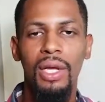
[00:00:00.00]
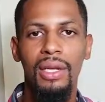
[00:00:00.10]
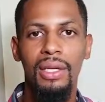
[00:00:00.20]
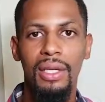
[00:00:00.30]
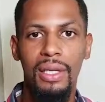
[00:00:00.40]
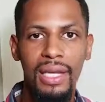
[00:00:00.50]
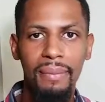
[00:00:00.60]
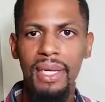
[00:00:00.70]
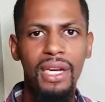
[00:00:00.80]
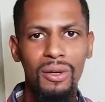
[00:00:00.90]
Look, let
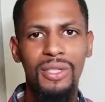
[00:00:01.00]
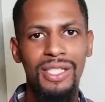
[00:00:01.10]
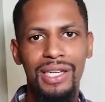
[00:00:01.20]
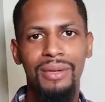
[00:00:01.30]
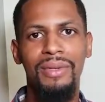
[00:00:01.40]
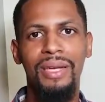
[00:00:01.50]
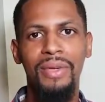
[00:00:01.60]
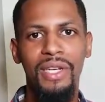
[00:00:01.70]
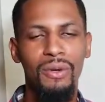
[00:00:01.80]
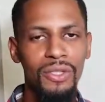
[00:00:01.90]
me know what's up. Let me
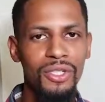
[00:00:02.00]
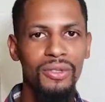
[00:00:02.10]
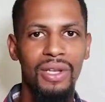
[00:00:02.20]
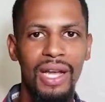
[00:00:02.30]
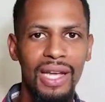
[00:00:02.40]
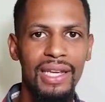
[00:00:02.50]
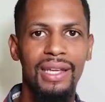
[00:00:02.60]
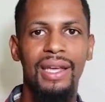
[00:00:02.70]
know what you like.